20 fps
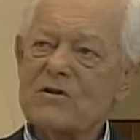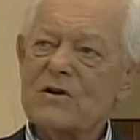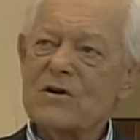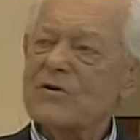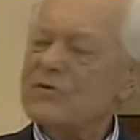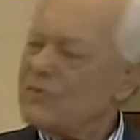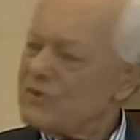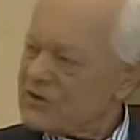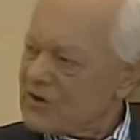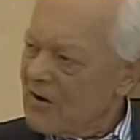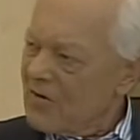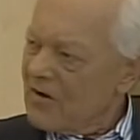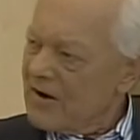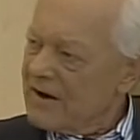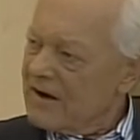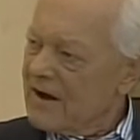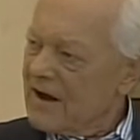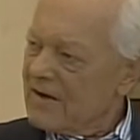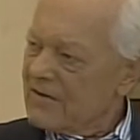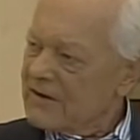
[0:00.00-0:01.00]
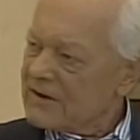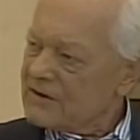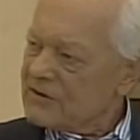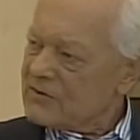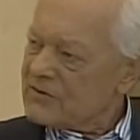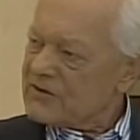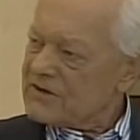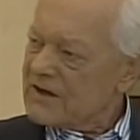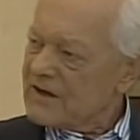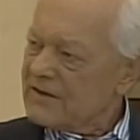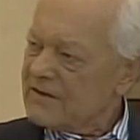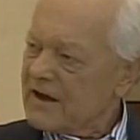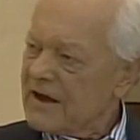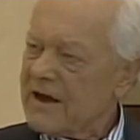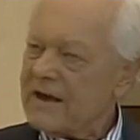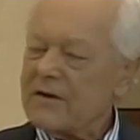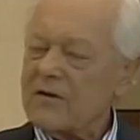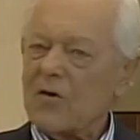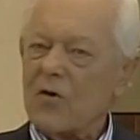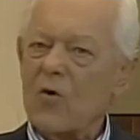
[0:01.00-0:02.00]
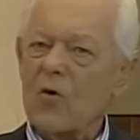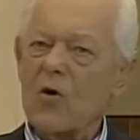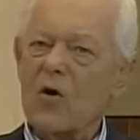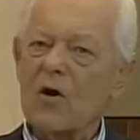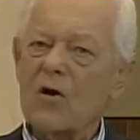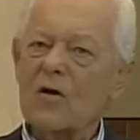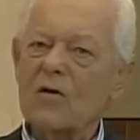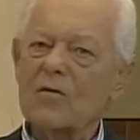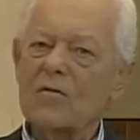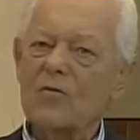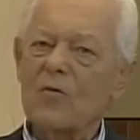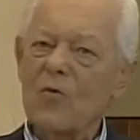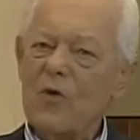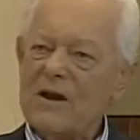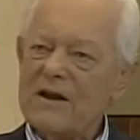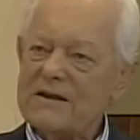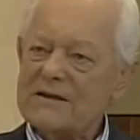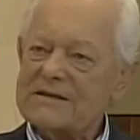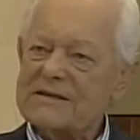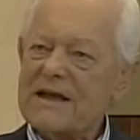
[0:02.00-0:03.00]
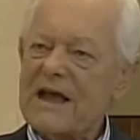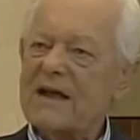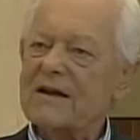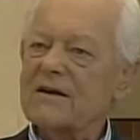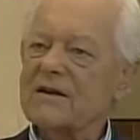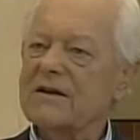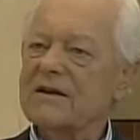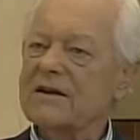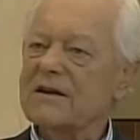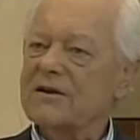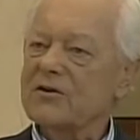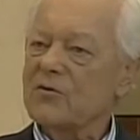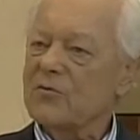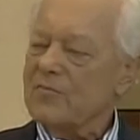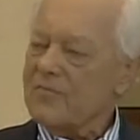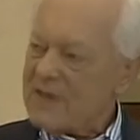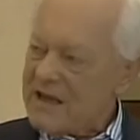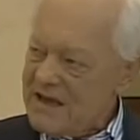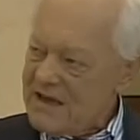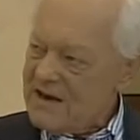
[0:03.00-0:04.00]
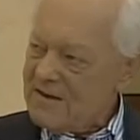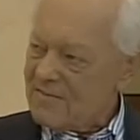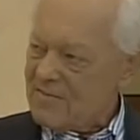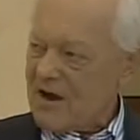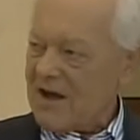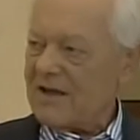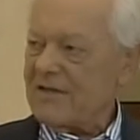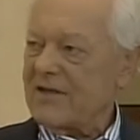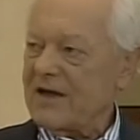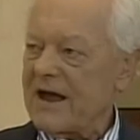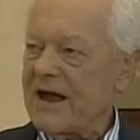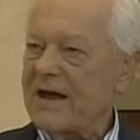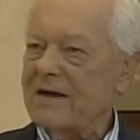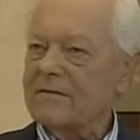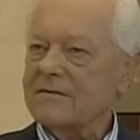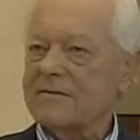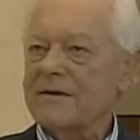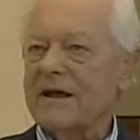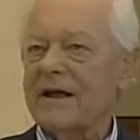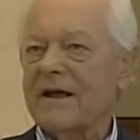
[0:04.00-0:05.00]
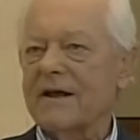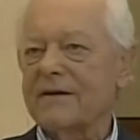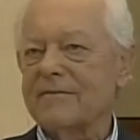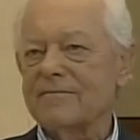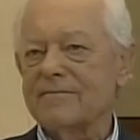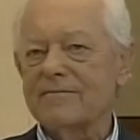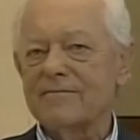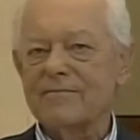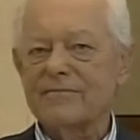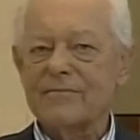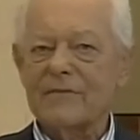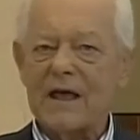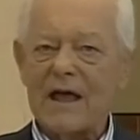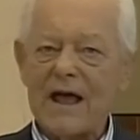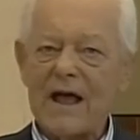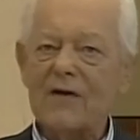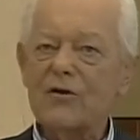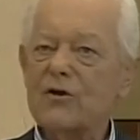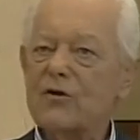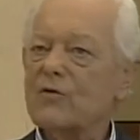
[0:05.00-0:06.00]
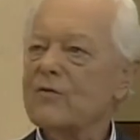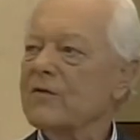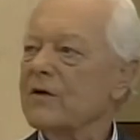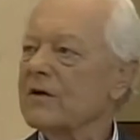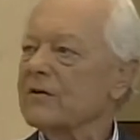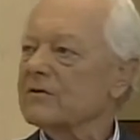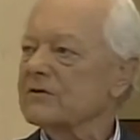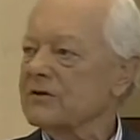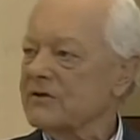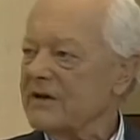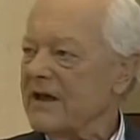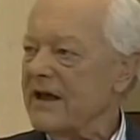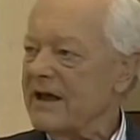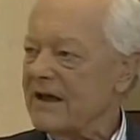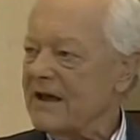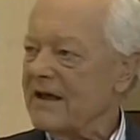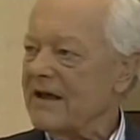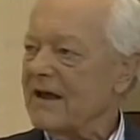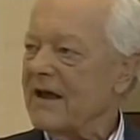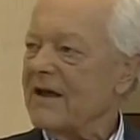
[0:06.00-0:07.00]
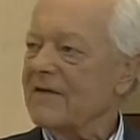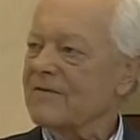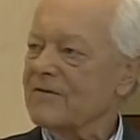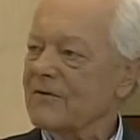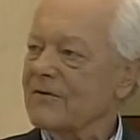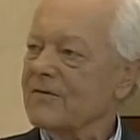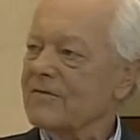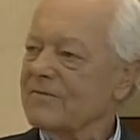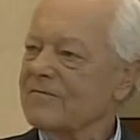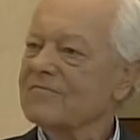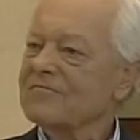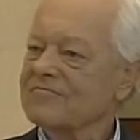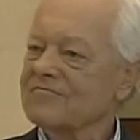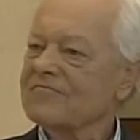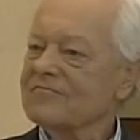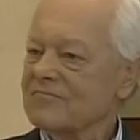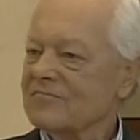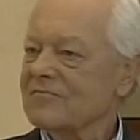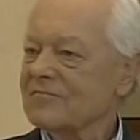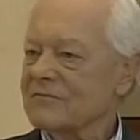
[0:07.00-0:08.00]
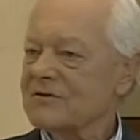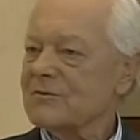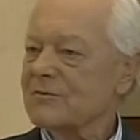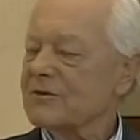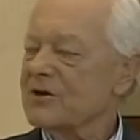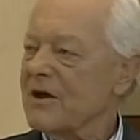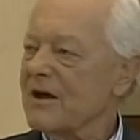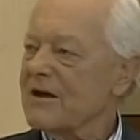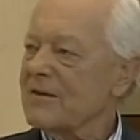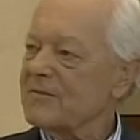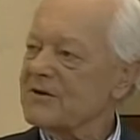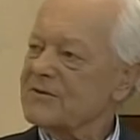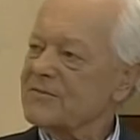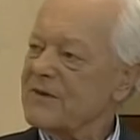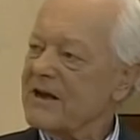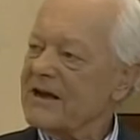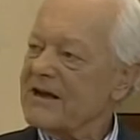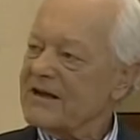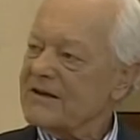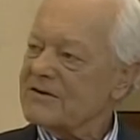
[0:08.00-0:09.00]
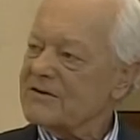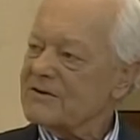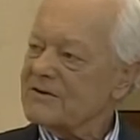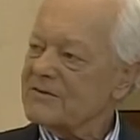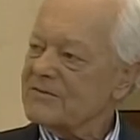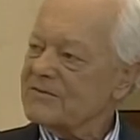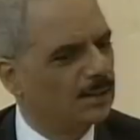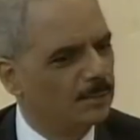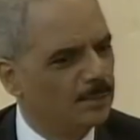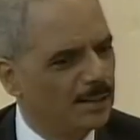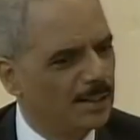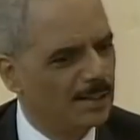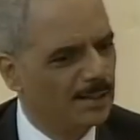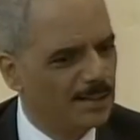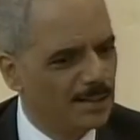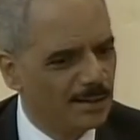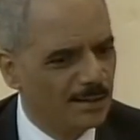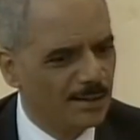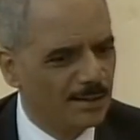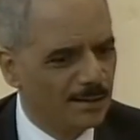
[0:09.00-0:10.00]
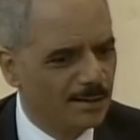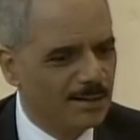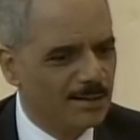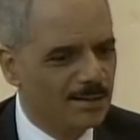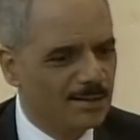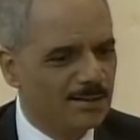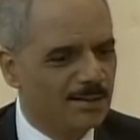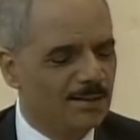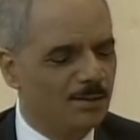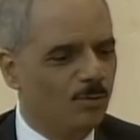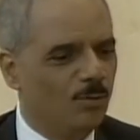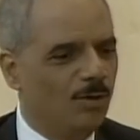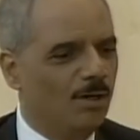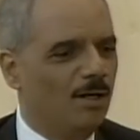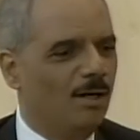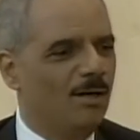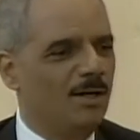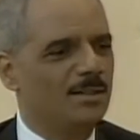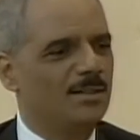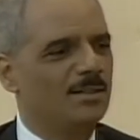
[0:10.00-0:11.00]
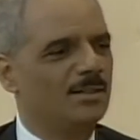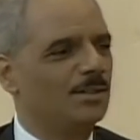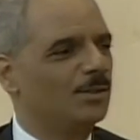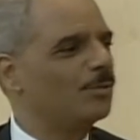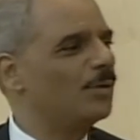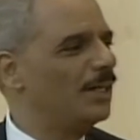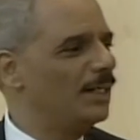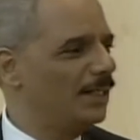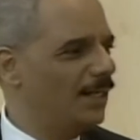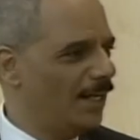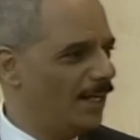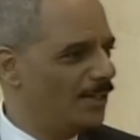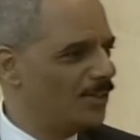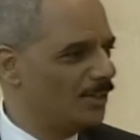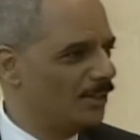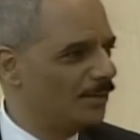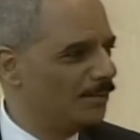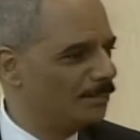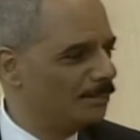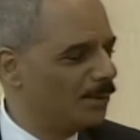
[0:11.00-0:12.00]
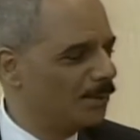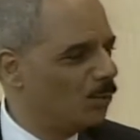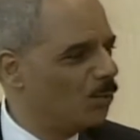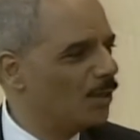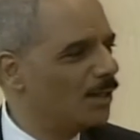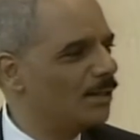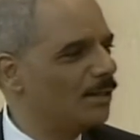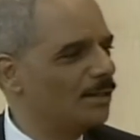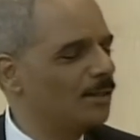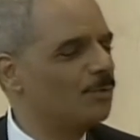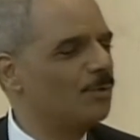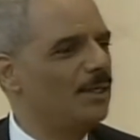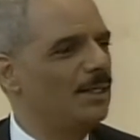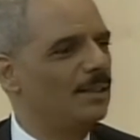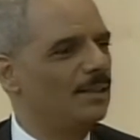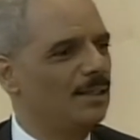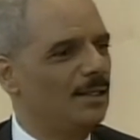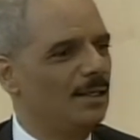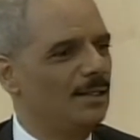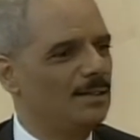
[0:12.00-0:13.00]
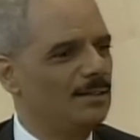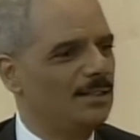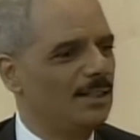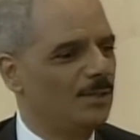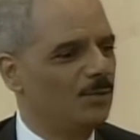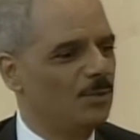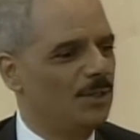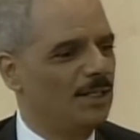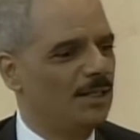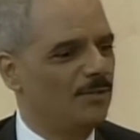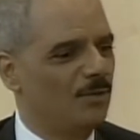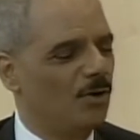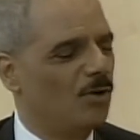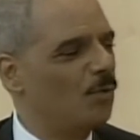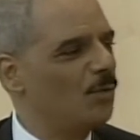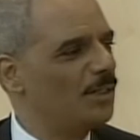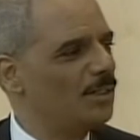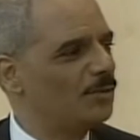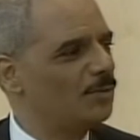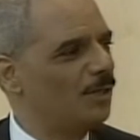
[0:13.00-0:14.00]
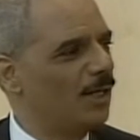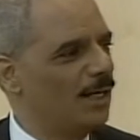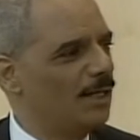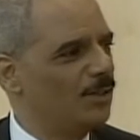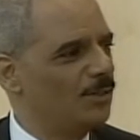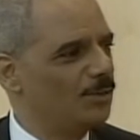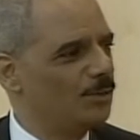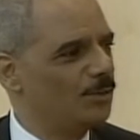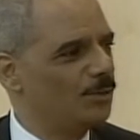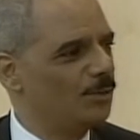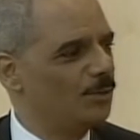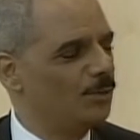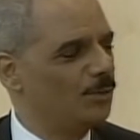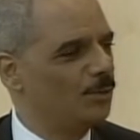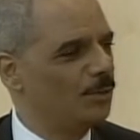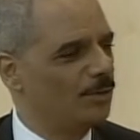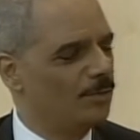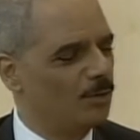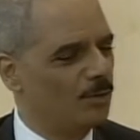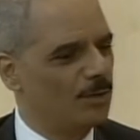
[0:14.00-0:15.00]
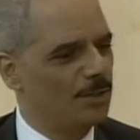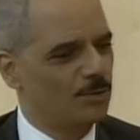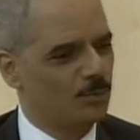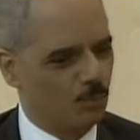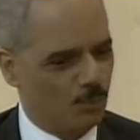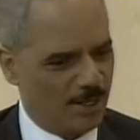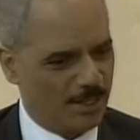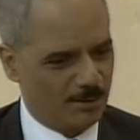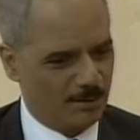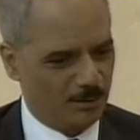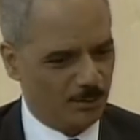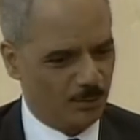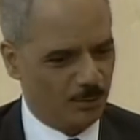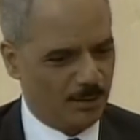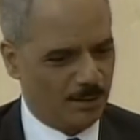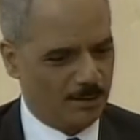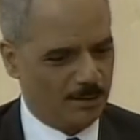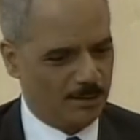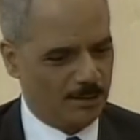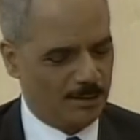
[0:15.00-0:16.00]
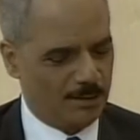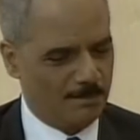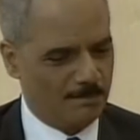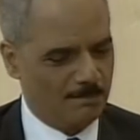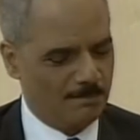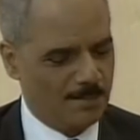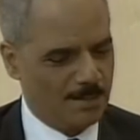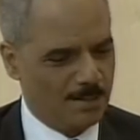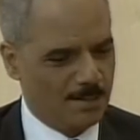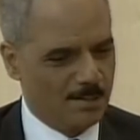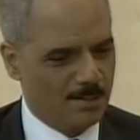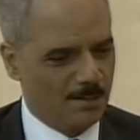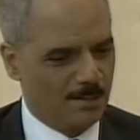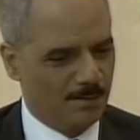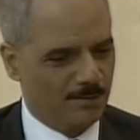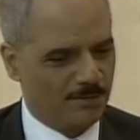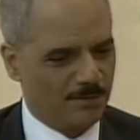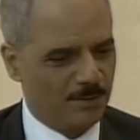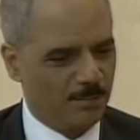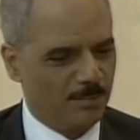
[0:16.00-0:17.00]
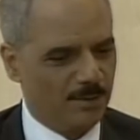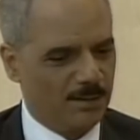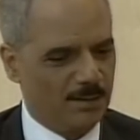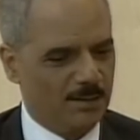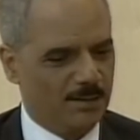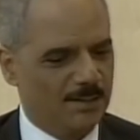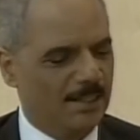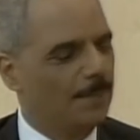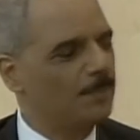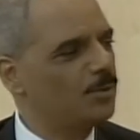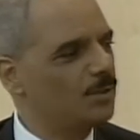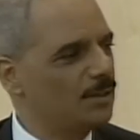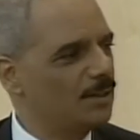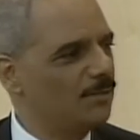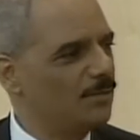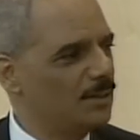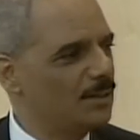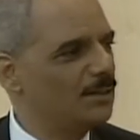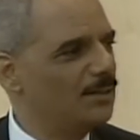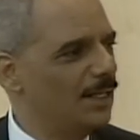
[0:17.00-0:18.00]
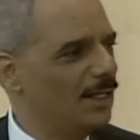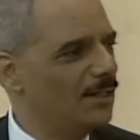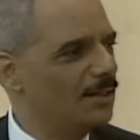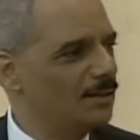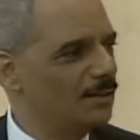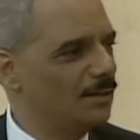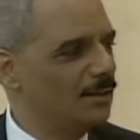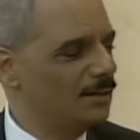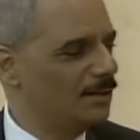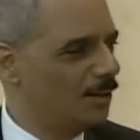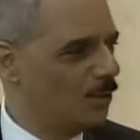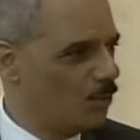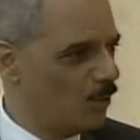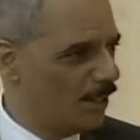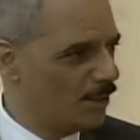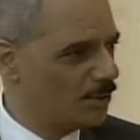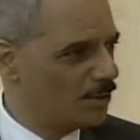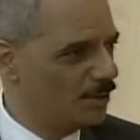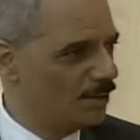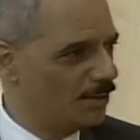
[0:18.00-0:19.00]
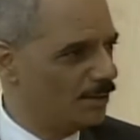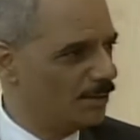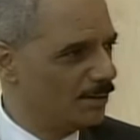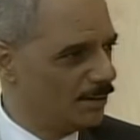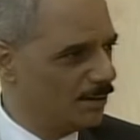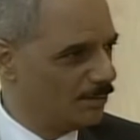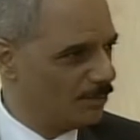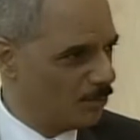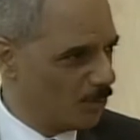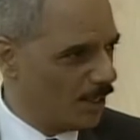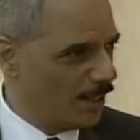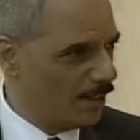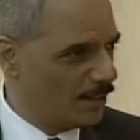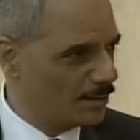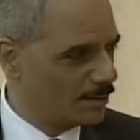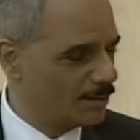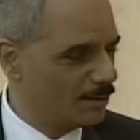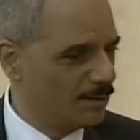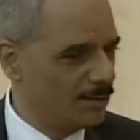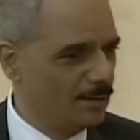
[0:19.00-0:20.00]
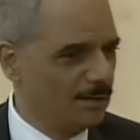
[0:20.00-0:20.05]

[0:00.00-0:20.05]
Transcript: you sorry now that you said that, or what exactly did you mean by that, and how do you feel today after some time has passed? I mean, I think that ours is a great nation, but one of the great things that we have always we've always wrestled with from the inception of this nation is the question of race.